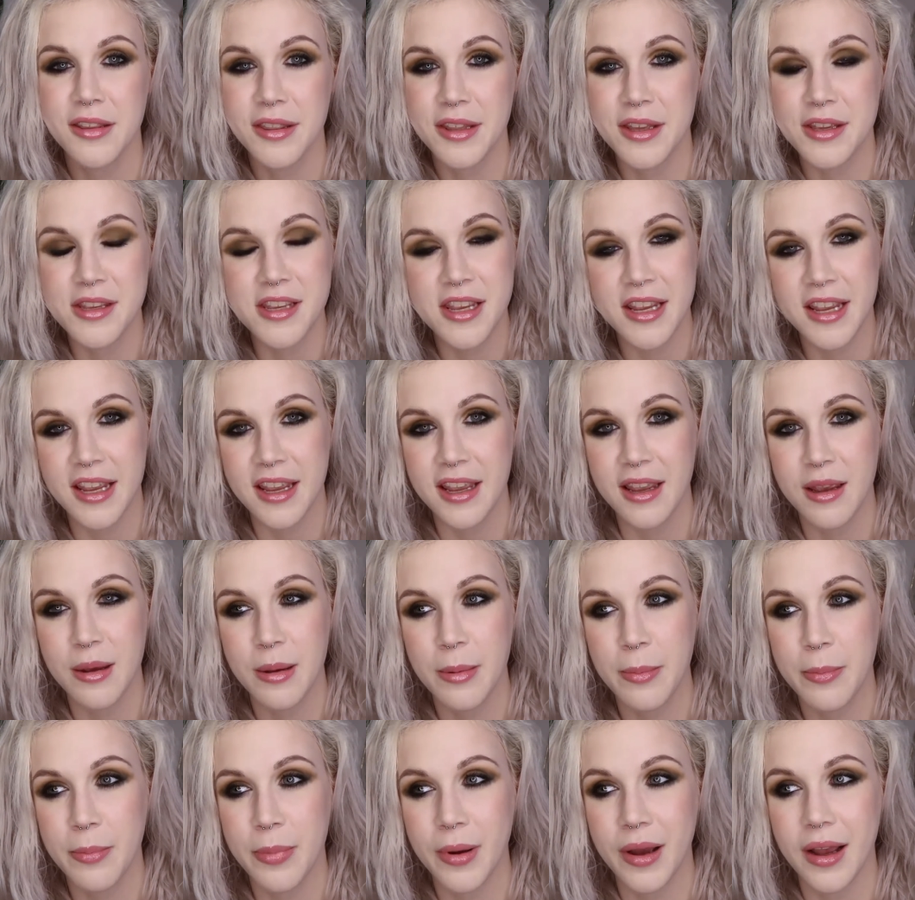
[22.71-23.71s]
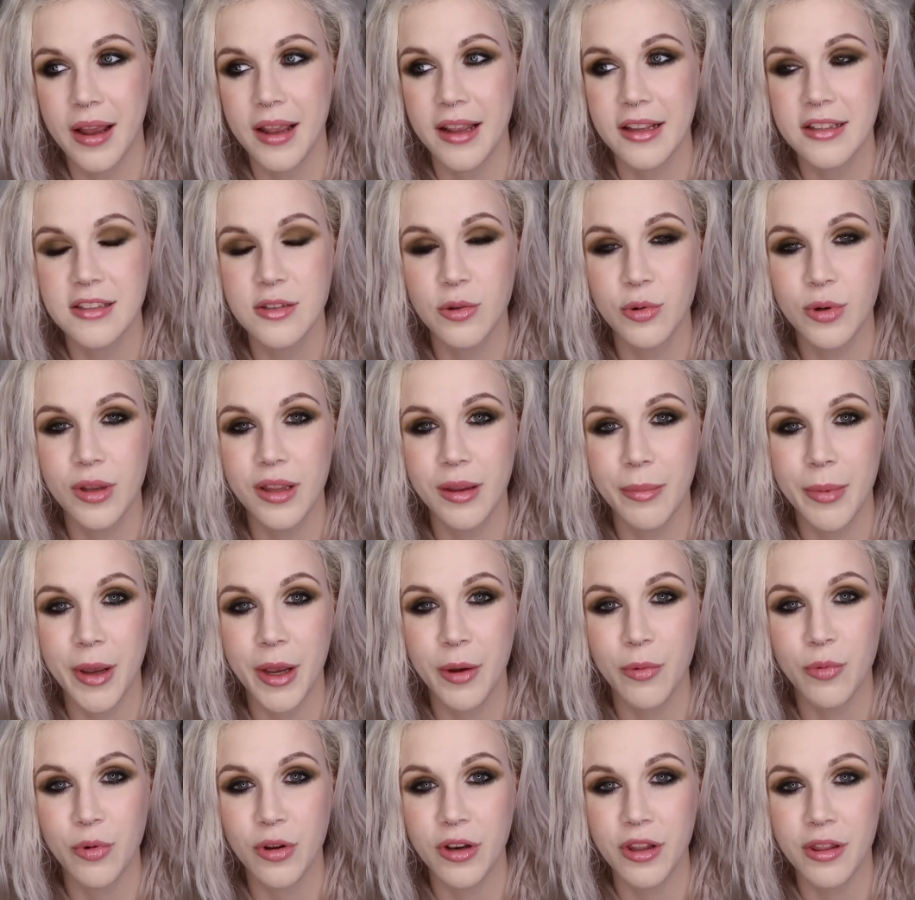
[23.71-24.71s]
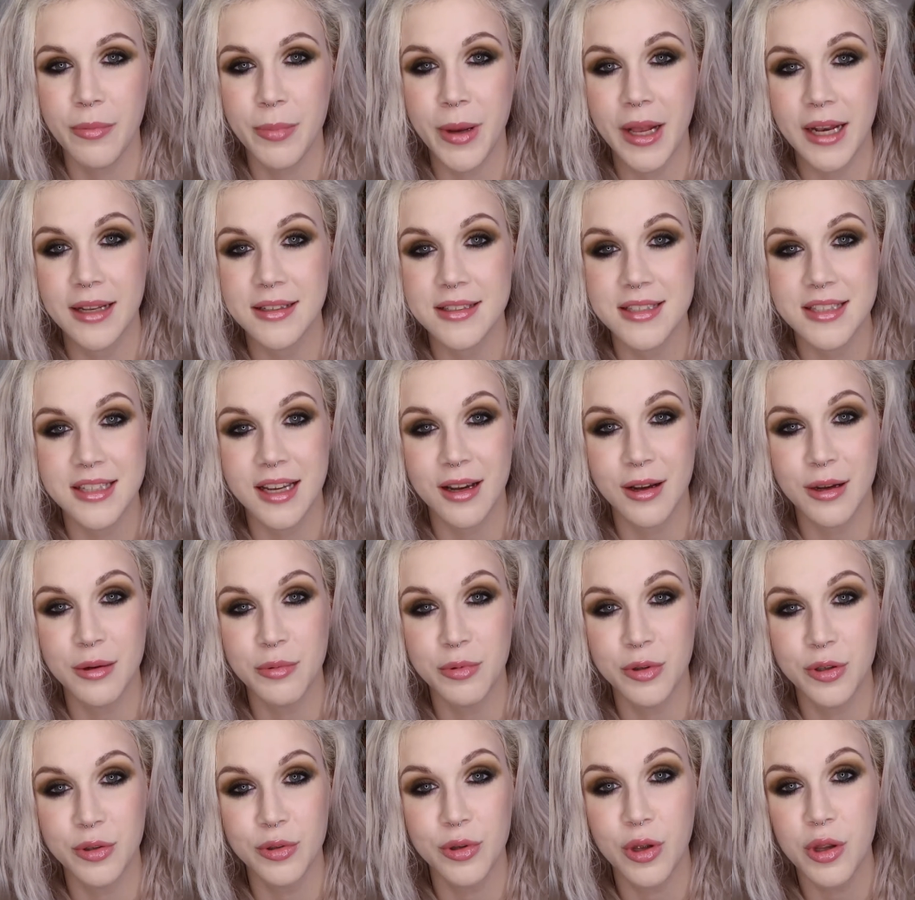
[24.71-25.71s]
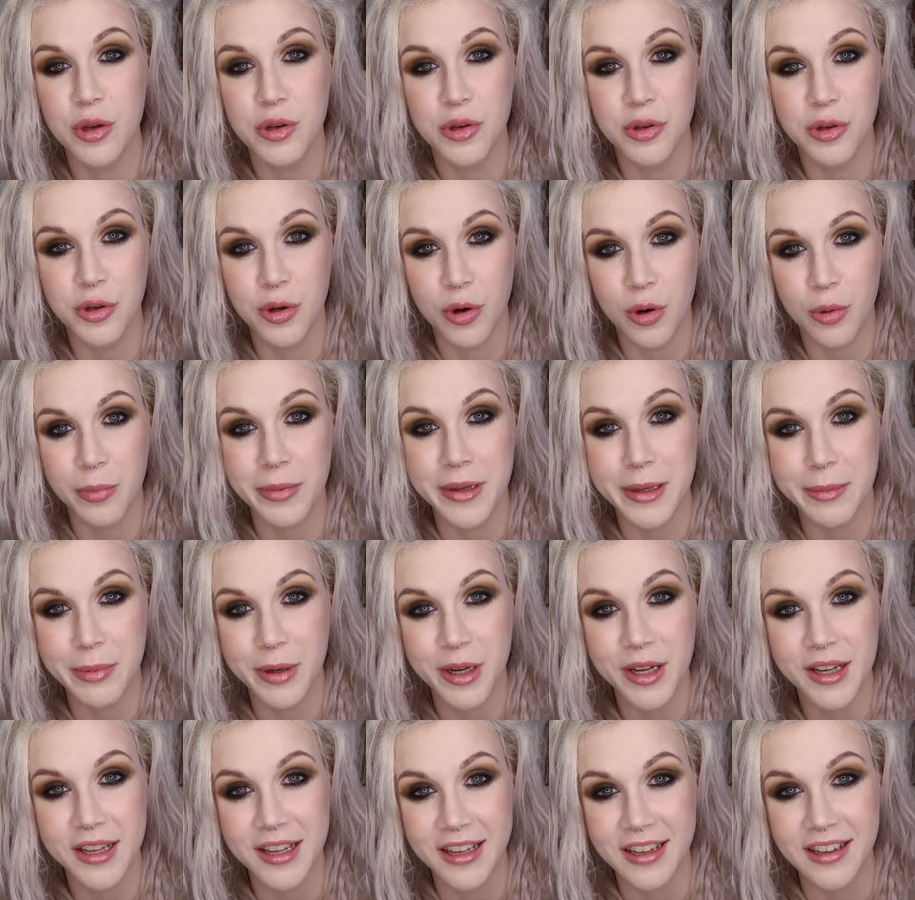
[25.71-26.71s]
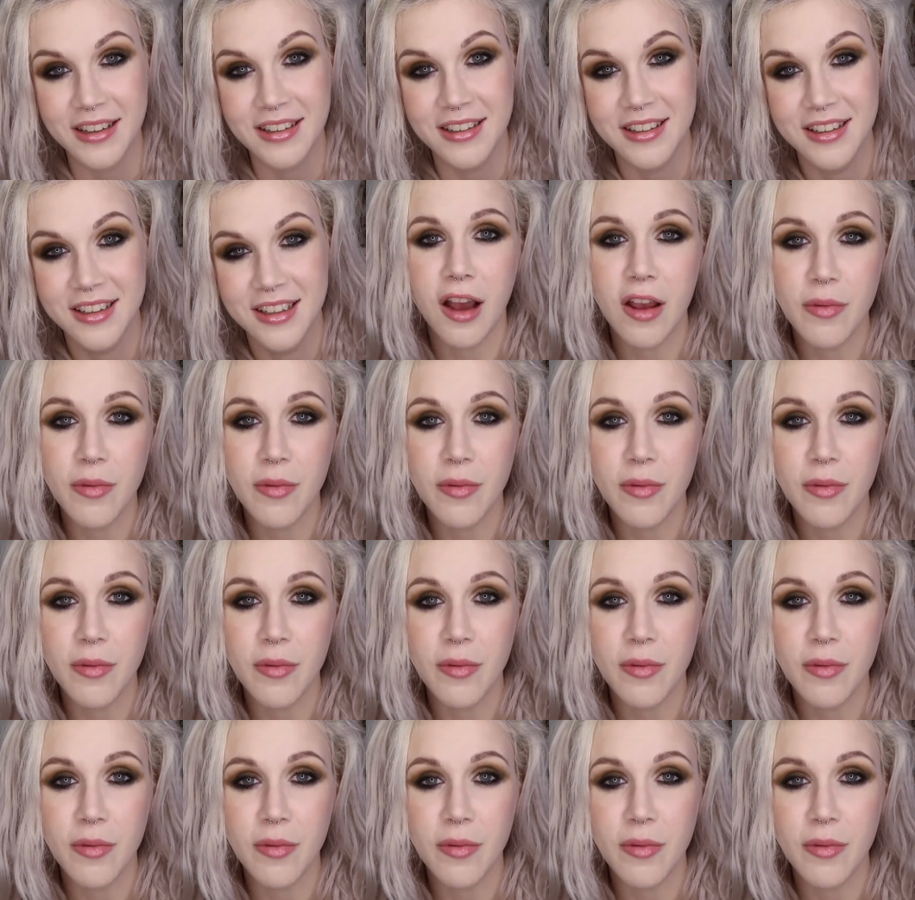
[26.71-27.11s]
the year by talking about one of the palettes that I will not be buying.